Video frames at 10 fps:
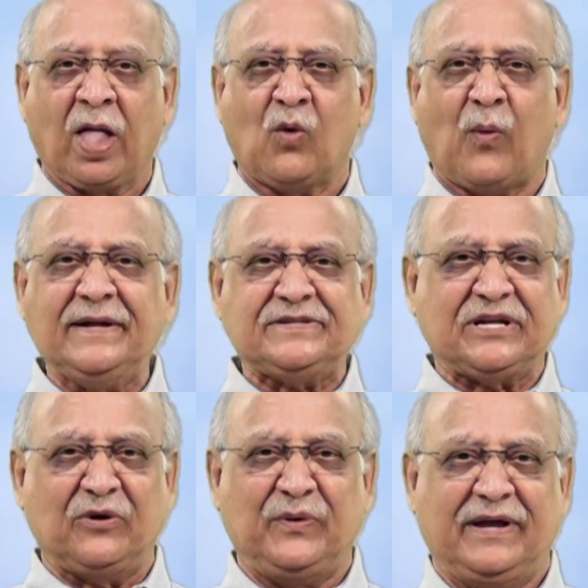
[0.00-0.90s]
Once
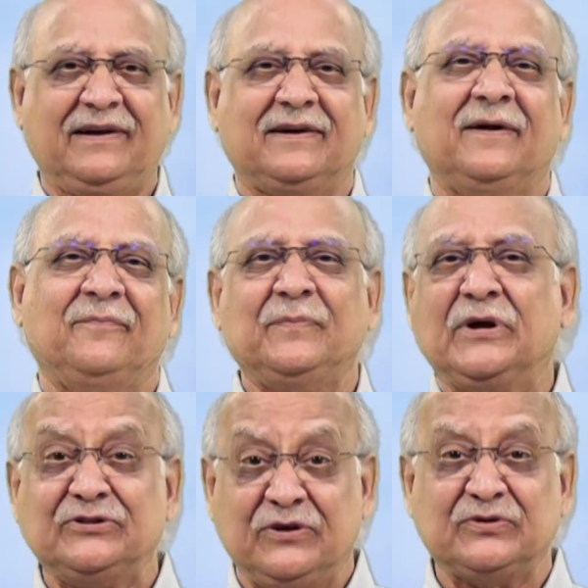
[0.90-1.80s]
a week,
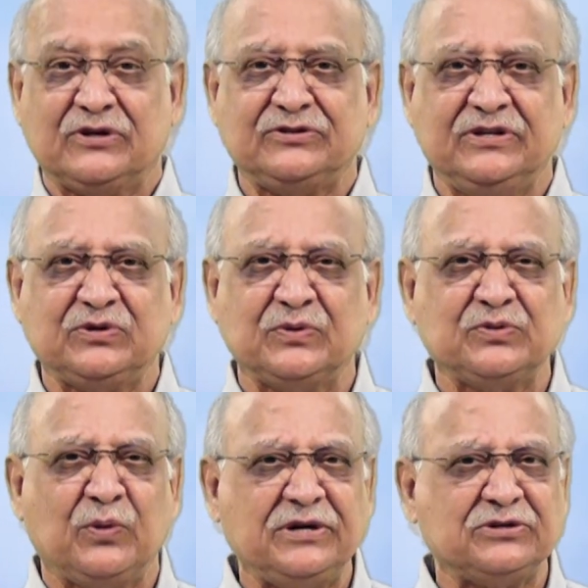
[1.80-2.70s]
because this was
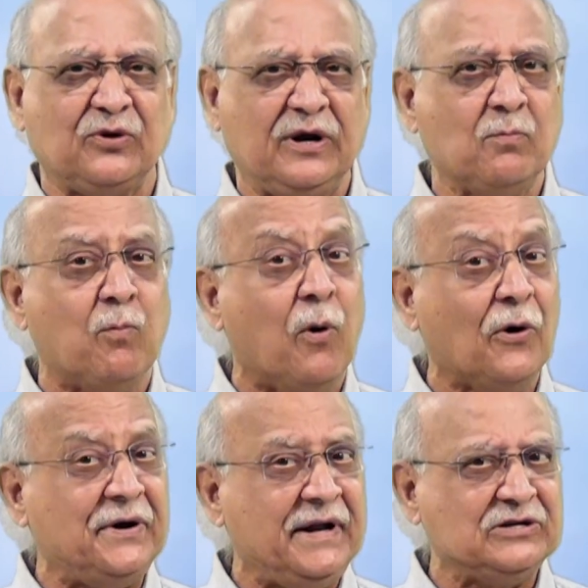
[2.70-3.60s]
what is called a
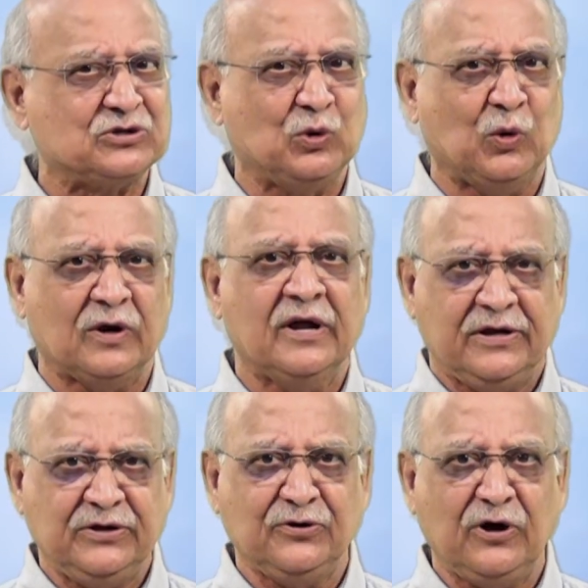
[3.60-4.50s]
boarding school.
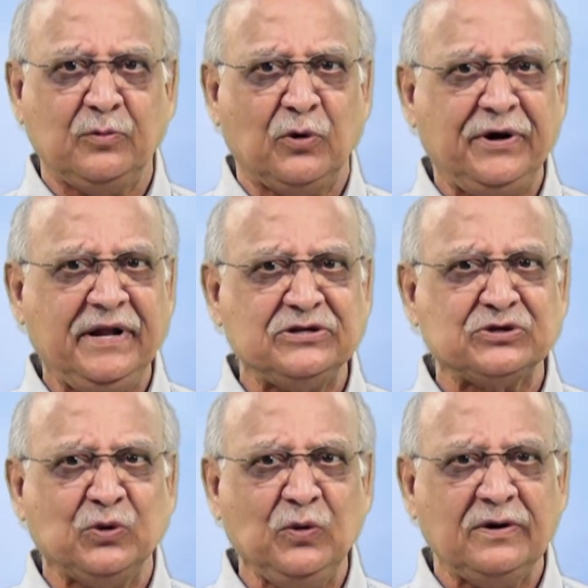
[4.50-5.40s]
You know a boarding
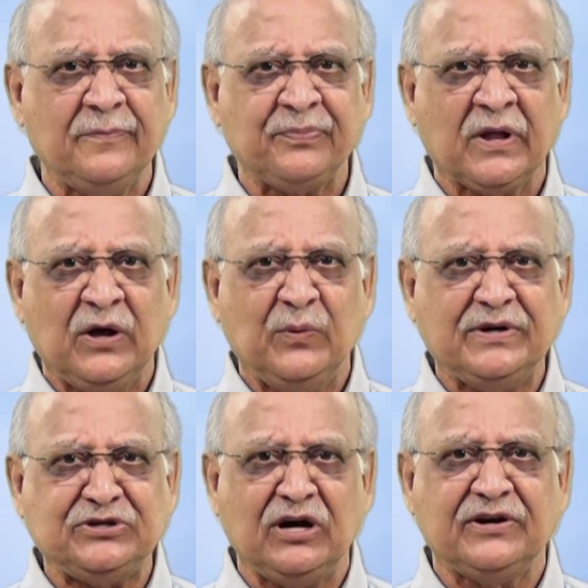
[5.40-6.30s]
school? Where
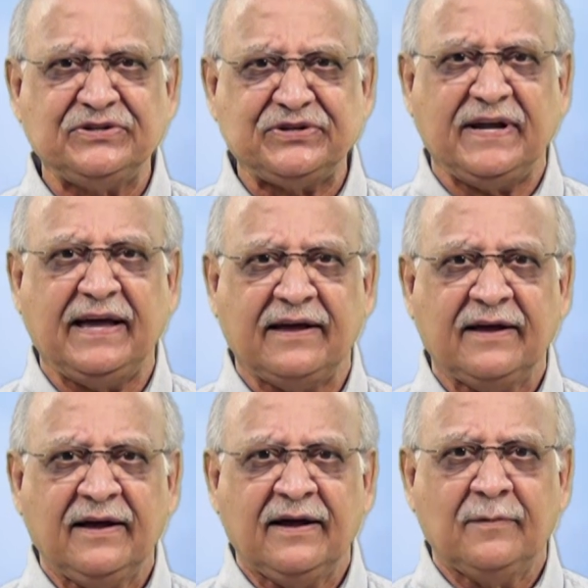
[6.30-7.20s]
children stay
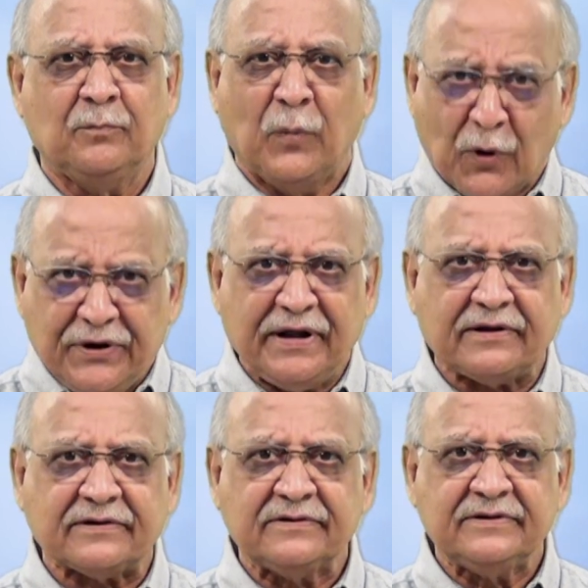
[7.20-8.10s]
boarding.
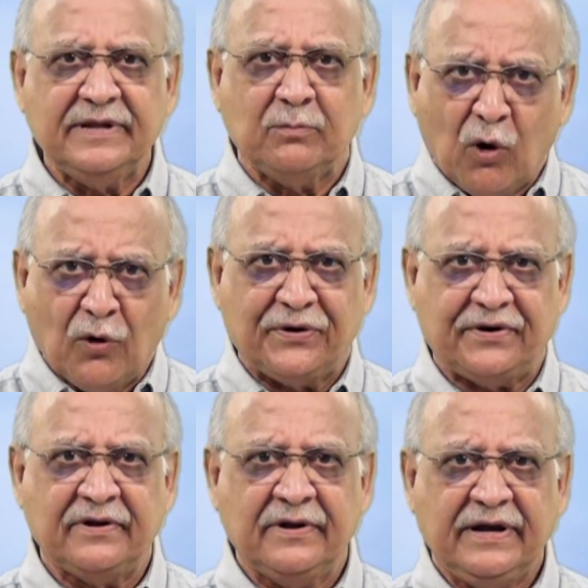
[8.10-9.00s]
They board
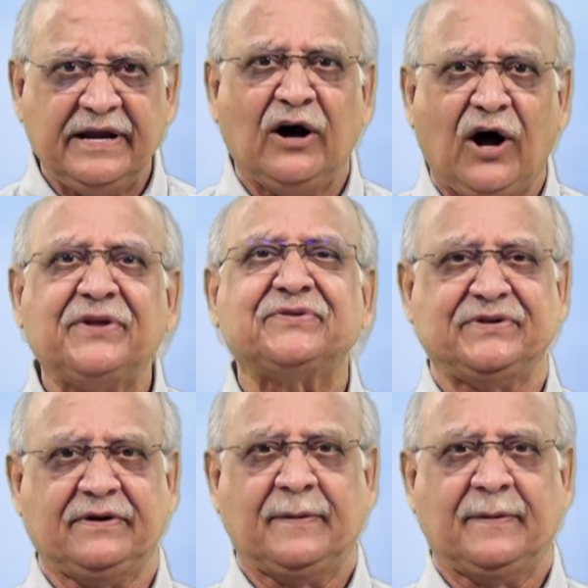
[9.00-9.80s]
in a hostel.